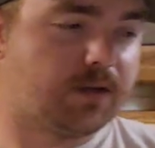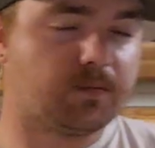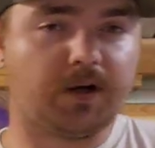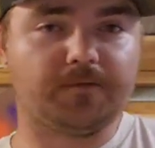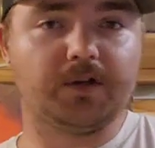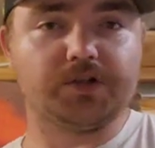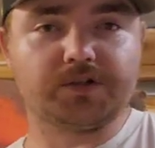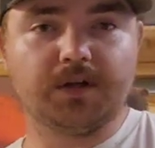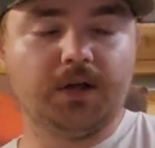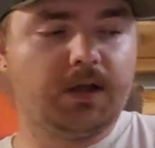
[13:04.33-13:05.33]
that's when I
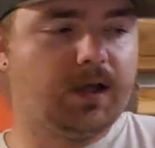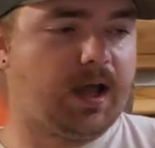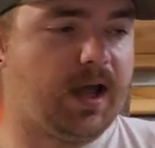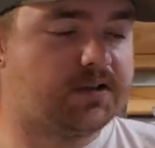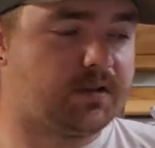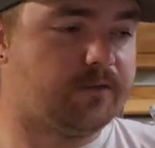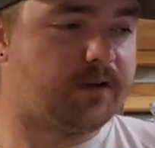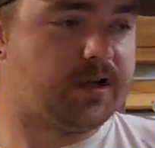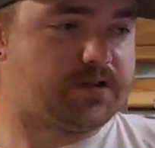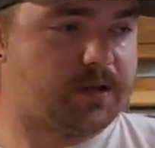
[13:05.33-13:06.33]
finished actually
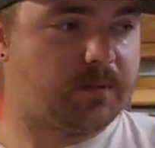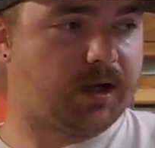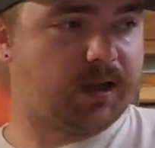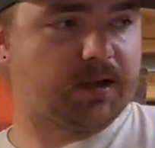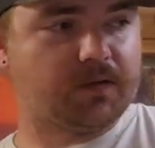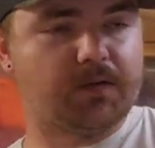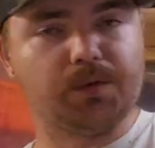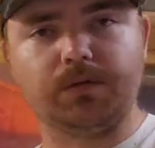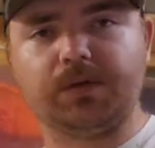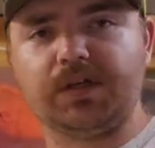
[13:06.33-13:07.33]
finished it but I didn't get to
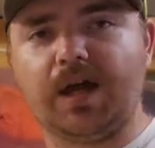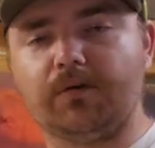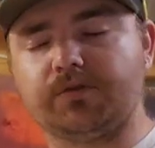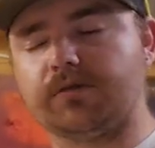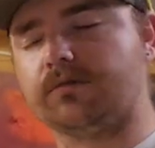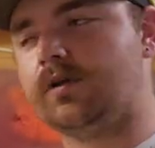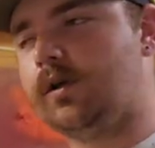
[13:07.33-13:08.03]
do the outro